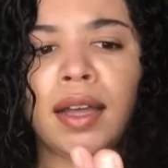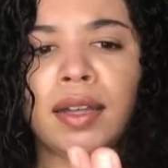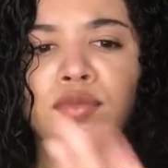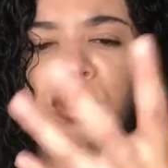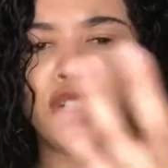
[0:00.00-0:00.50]

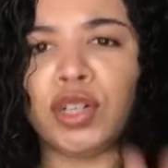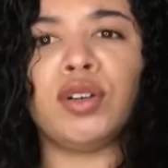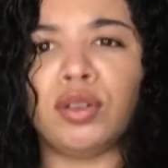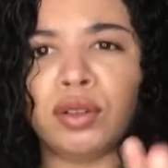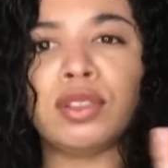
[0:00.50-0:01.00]

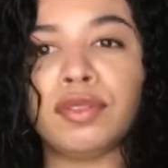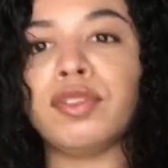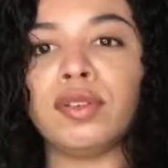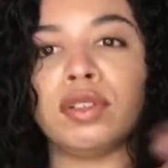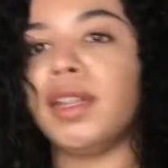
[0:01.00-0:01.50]
circle
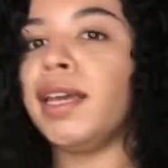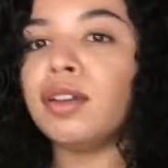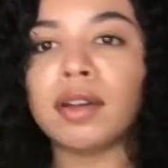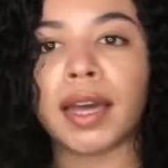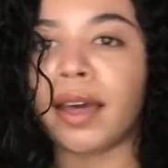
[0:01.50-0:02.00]
diffuser that you
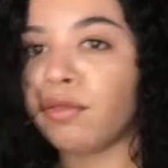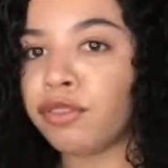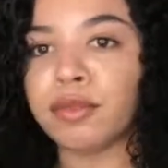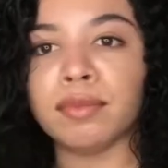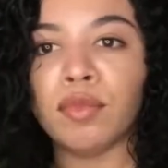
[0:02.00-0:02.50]
can get
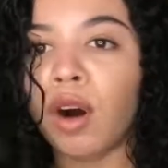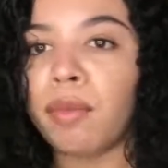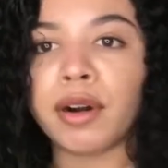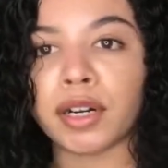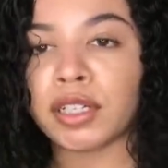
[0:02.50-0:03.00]
from
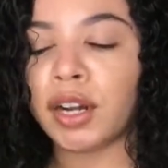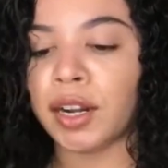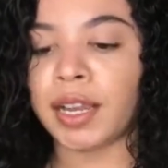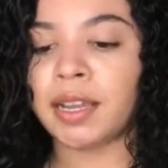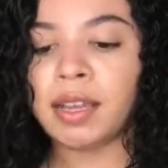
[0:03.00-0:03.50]
Walmart or
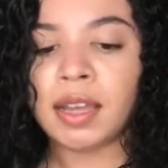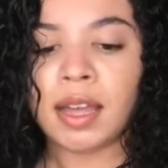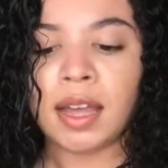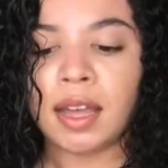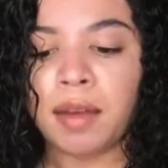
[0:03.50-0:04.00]
Target,
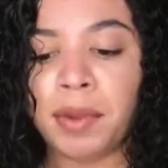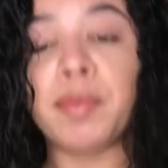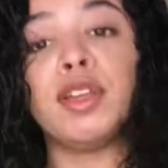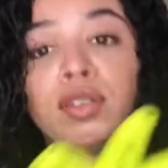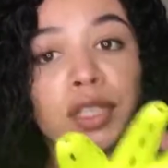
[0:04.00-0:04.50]
but I'm gonna
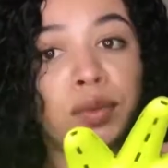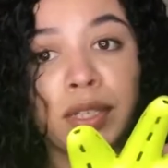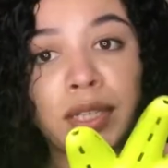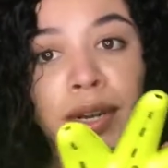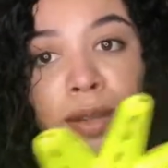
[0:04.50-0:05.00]
use this one
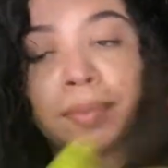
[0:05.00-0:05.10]
today.